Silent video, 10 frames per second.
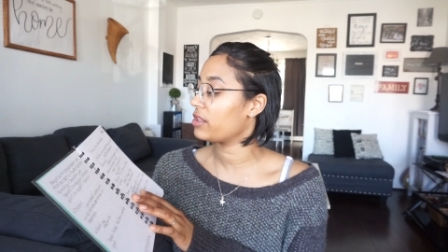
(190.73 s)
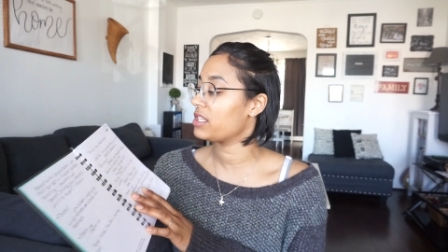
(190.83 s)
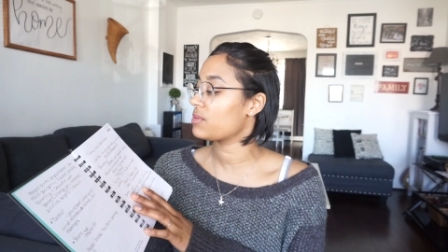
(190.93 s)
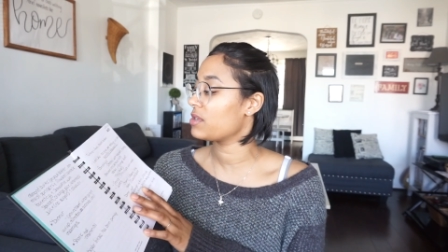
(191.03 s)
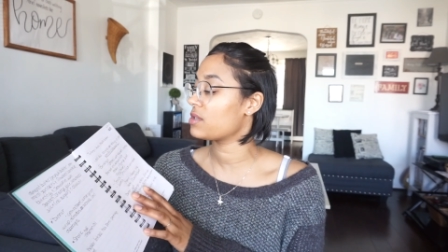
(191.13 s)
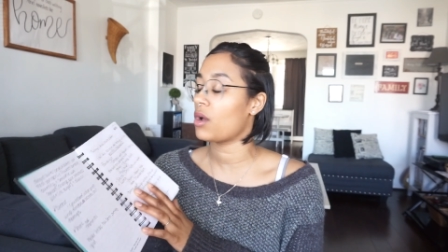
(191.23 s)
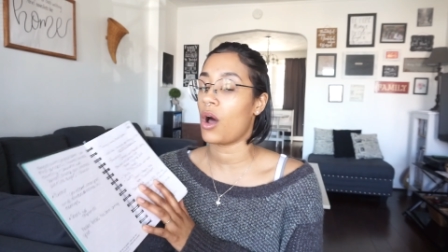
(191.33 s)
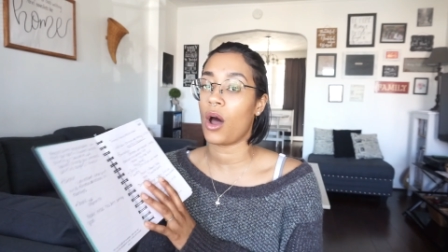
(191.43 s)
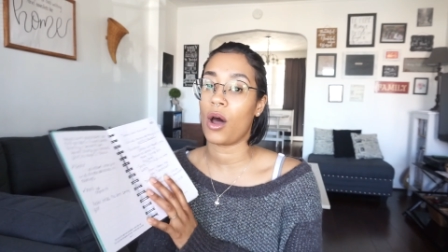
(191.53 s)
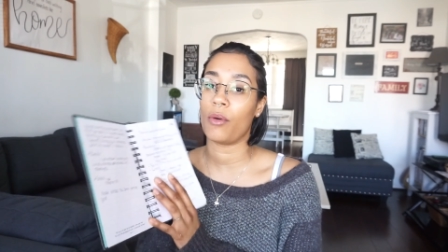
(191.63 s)
This was
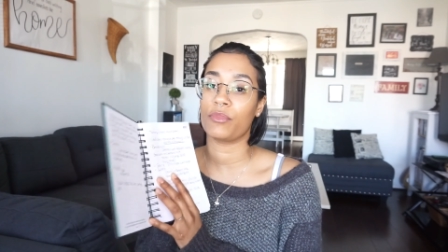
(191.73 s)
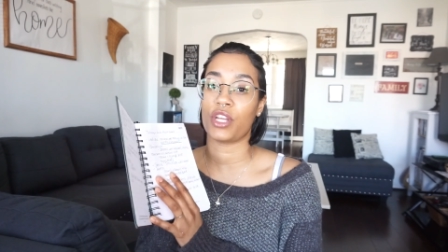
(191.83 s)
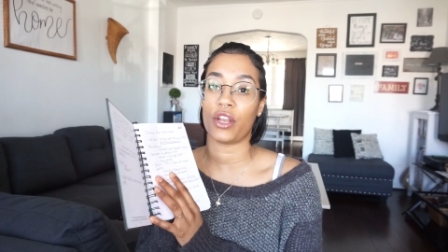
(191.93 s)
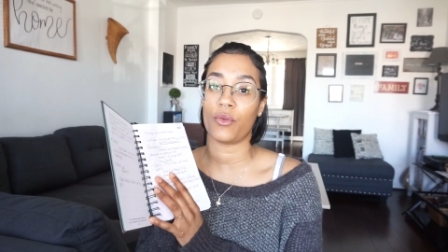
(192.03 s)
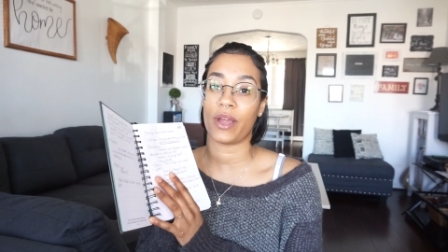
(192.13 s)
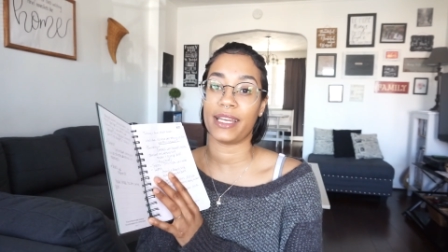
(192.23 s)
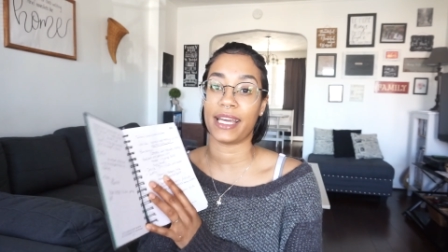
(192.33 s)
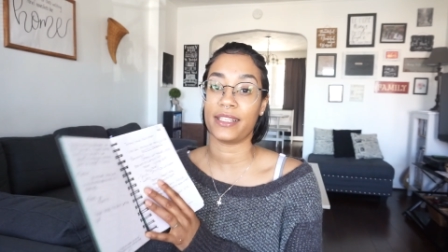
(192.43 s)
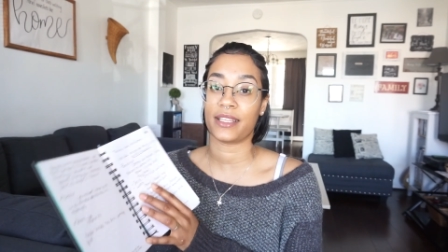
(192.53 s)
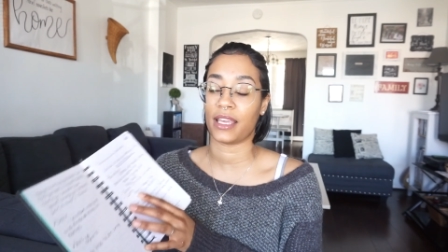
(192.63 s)
um, January
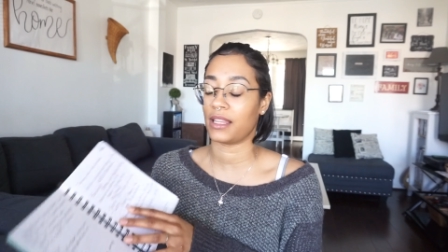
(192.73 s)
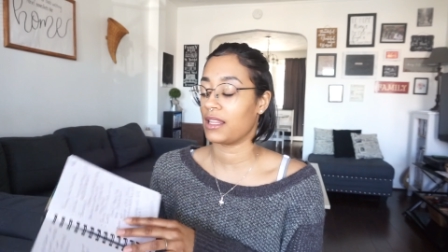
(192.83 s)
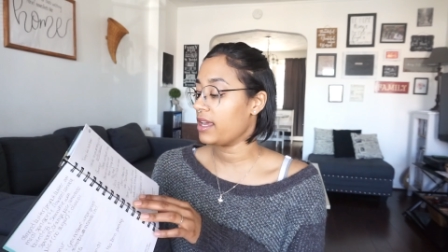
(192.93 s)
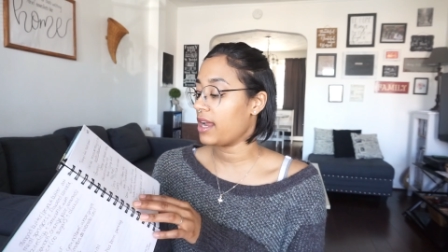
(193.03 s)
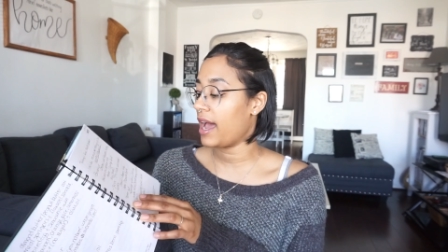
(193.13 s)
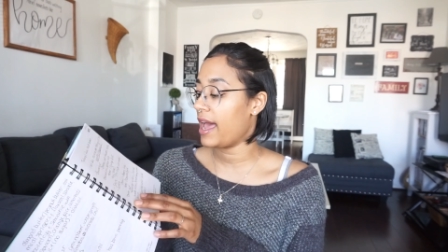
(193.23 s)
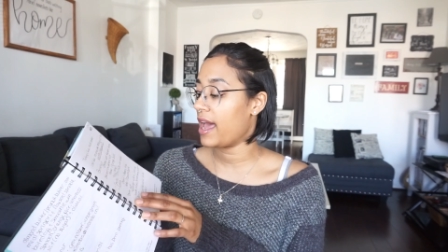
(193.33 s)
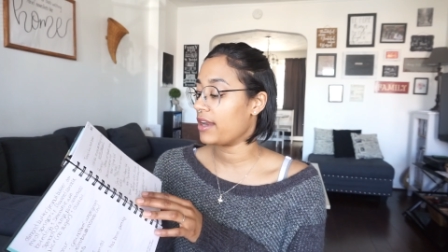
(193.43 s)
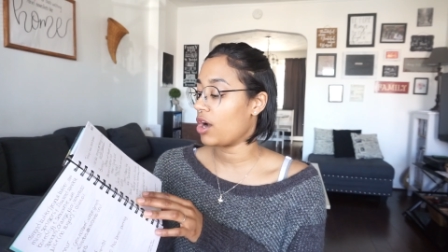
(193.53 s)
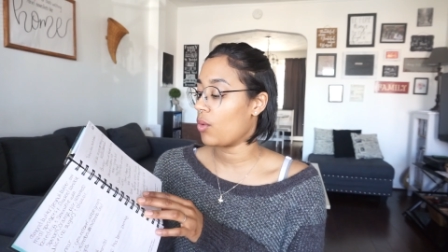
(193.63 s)
nineteenth. Then I
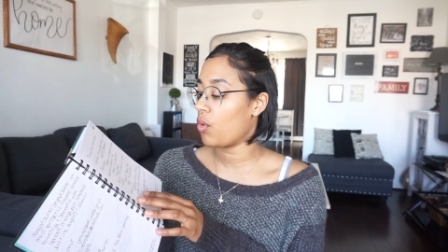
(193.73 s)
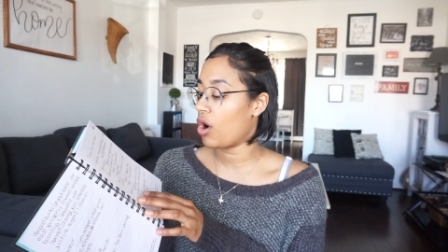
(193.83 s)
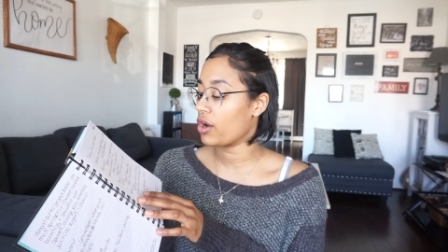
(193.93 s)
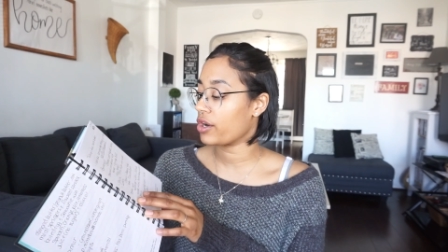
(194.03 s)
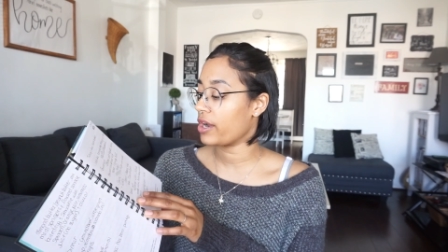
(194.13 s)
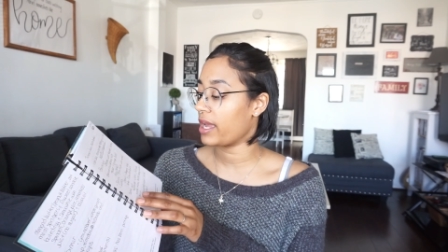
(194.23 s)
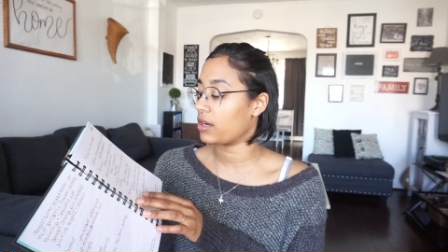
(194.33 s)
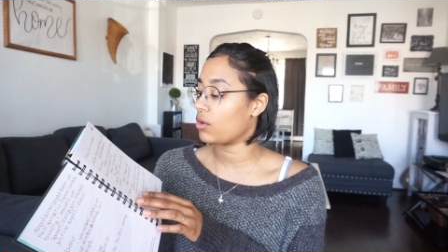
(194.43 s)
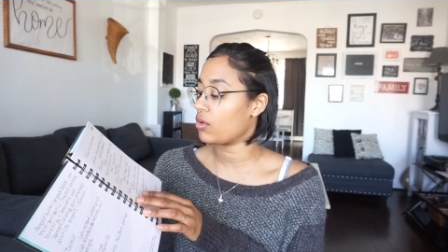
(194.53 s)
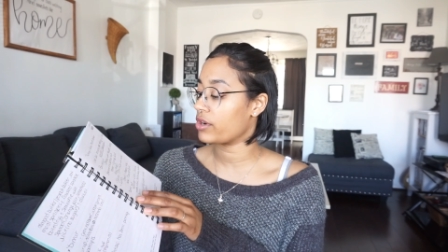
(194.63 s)
had water
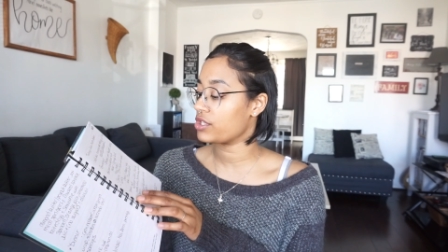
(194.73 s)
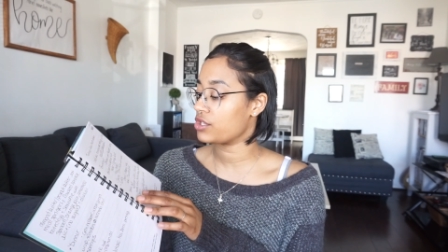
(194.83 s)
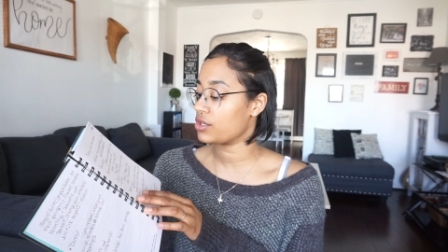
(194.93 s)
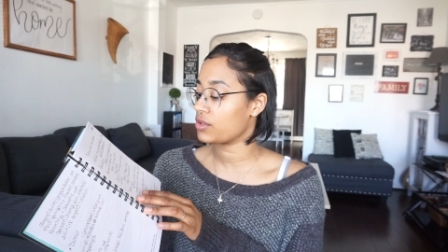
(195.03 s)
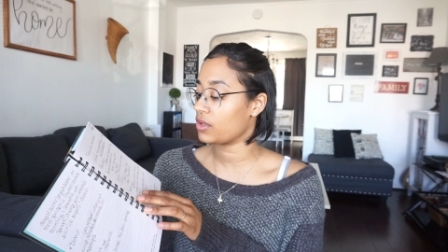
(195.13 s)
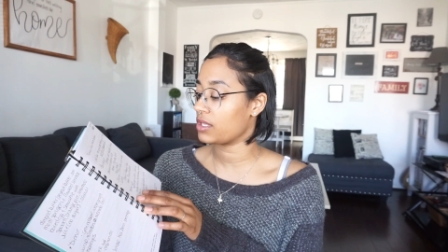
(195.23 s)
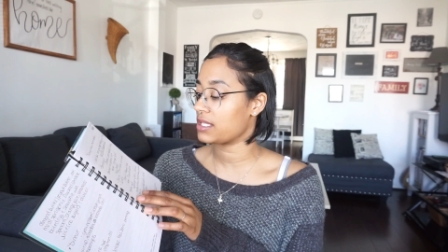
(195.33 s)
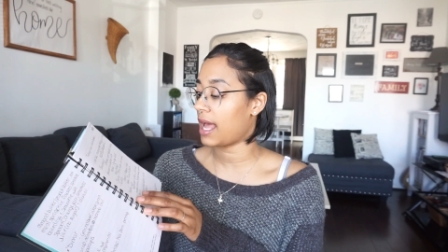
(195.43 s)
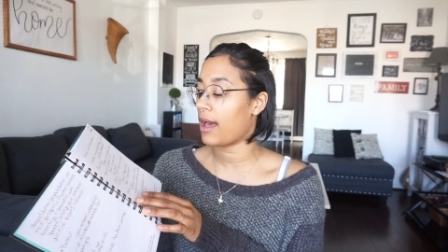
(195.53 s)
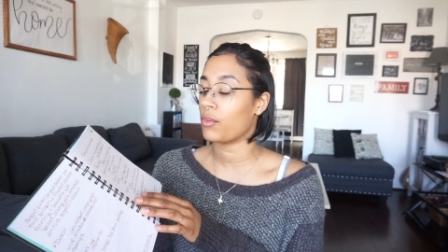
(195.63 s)
and orange juice on the
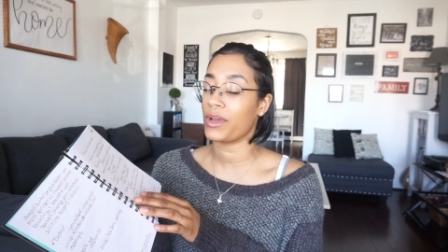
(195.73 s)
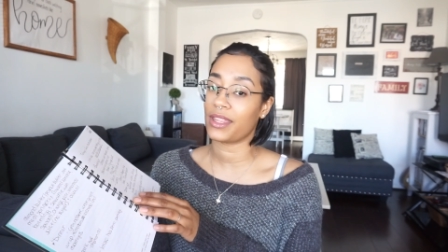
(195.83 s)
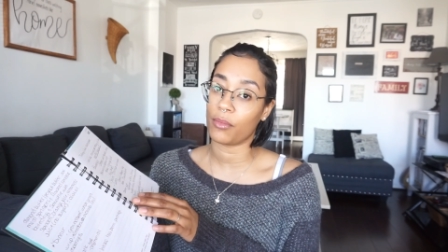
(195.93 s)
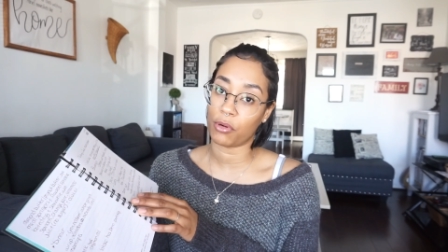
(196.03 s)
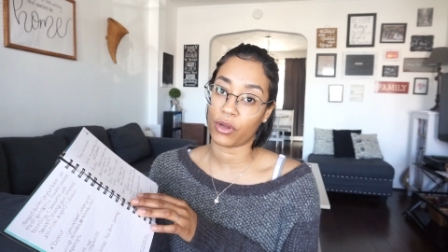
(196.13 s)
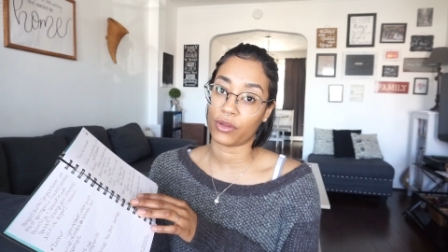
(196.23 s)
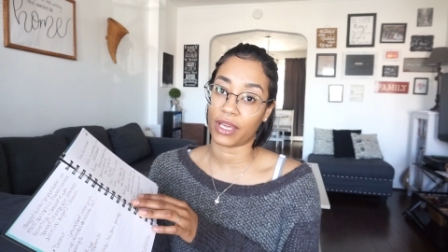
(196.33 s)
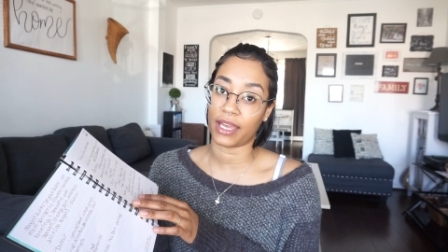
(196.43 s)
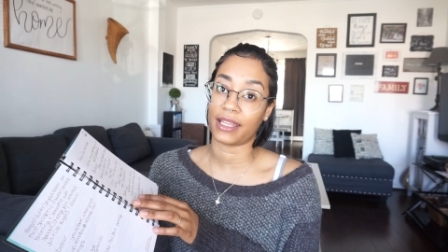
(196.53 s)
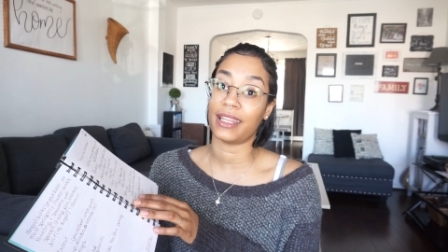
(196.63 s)
side with a boiled
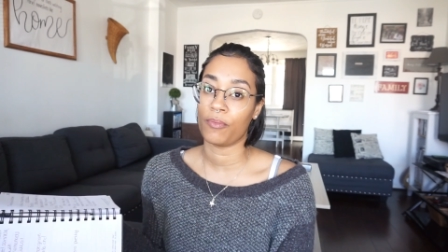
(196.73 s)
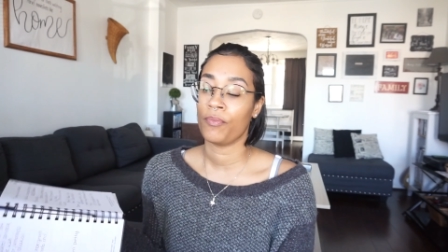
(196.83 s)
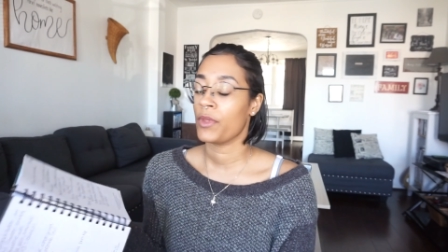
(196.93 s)
egg.